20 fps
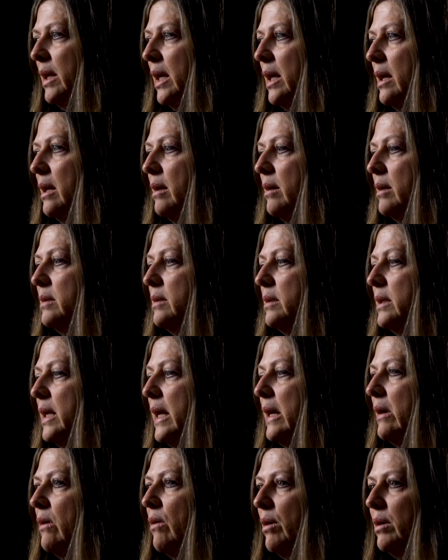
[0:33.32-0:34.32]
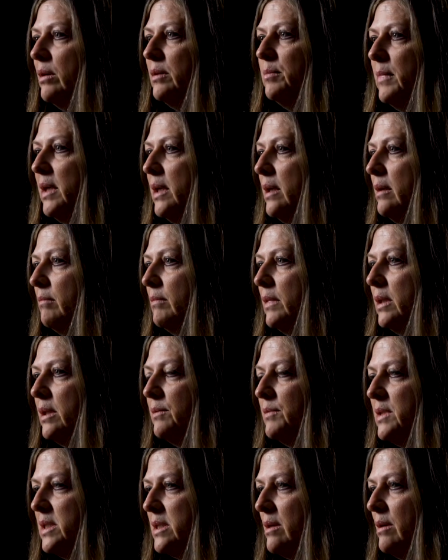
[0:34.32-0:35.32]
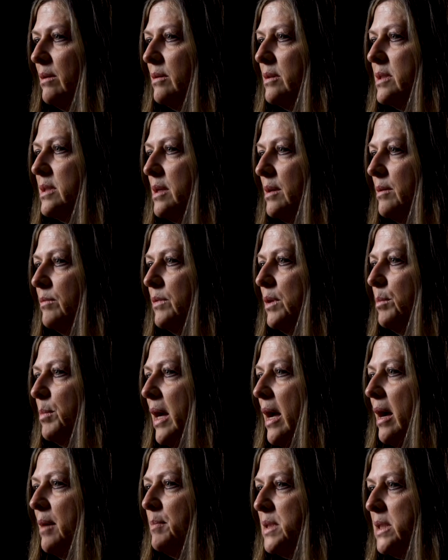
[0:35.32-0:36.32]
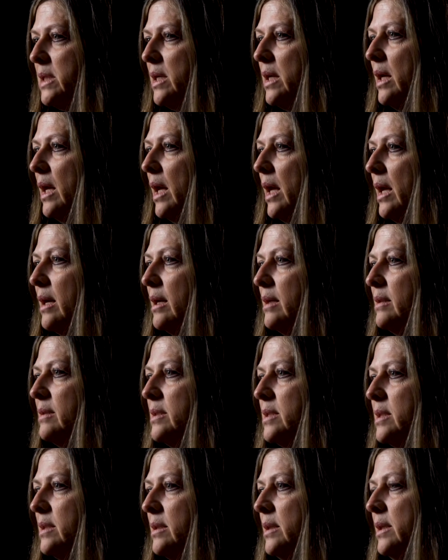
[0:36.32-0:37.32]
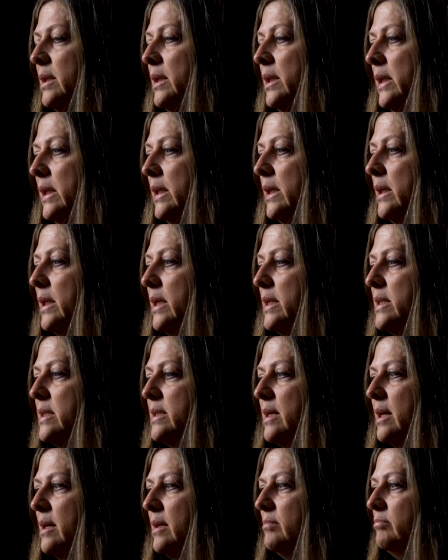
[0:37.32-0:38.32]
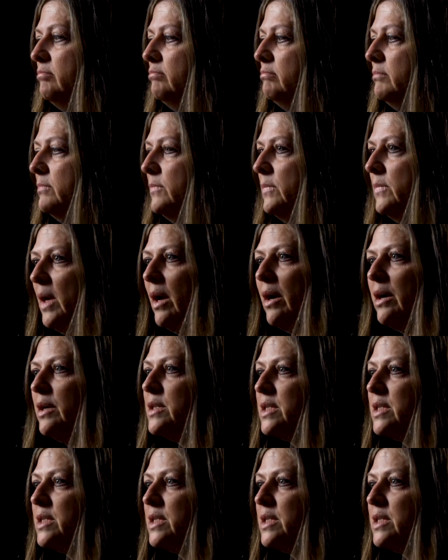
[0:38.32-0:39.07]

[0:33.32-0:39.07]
And they called me with the results of the biopsy, and they said, are you